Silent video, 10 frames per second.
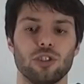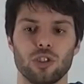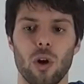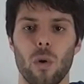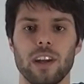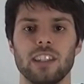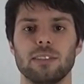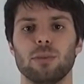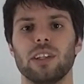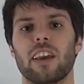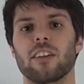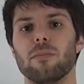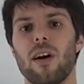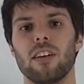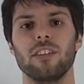show in this particular
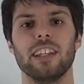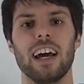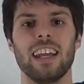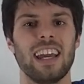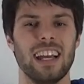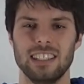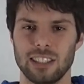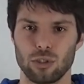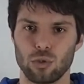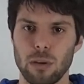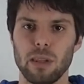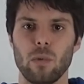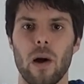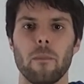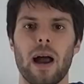model in that it's extremely
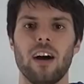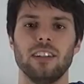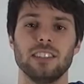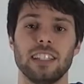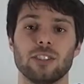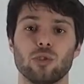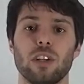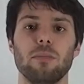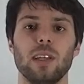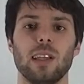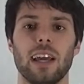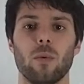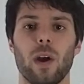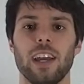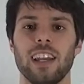well balanced, extremely
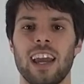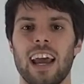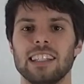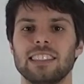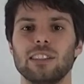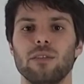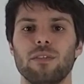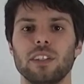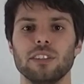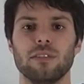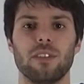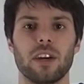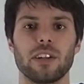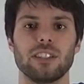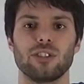lightweight, and still feels
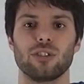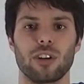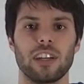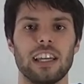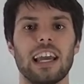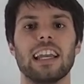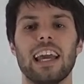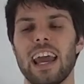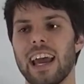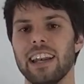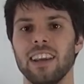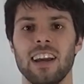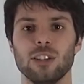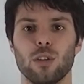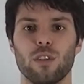very sturdy in hand.
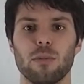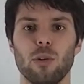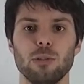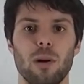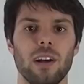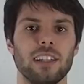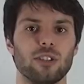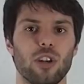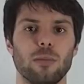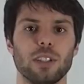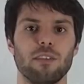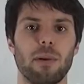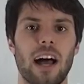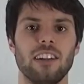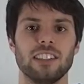So for the most part, in terms of
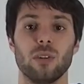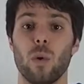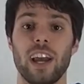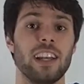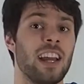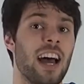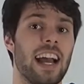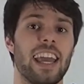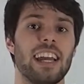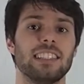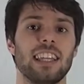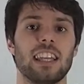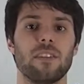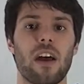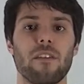balance and weight, I can't say
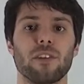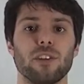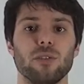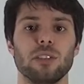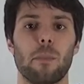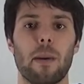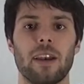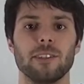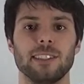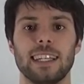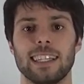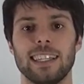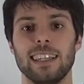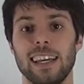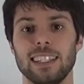that I've ever used a better stick
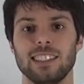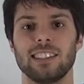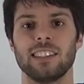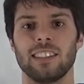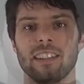than this.